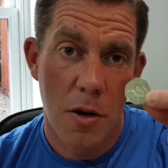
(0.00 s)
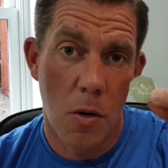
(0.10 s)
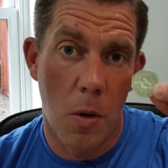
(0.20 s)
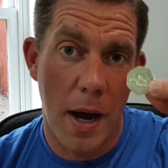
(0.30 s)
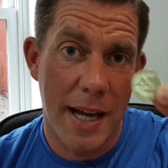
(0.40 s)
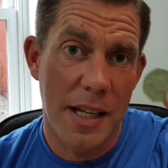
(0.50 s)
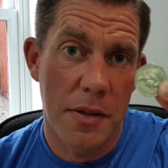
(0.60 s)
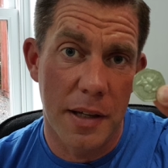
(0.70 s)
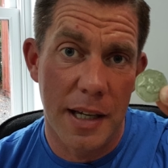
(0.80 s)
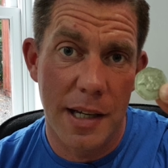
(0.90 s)
or
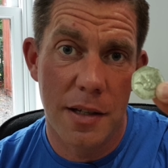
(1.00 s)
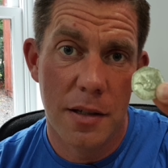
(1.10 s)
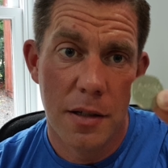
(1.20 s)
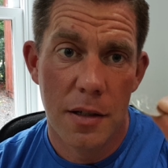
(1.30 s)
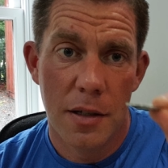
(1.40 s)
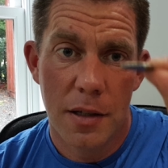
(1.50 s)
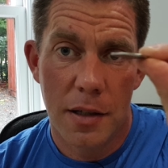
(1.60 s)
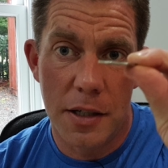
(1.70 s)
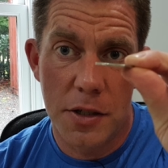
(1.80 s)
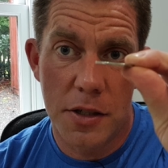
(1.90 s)
anything
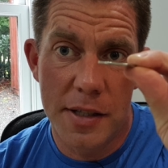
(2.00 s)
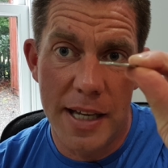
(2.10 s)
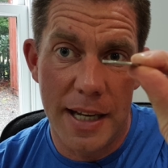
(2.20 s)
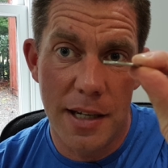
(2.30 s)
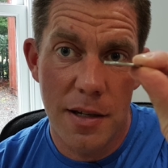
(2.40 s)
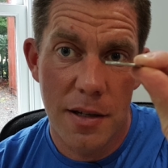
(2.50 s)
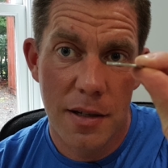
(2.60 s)
that's thin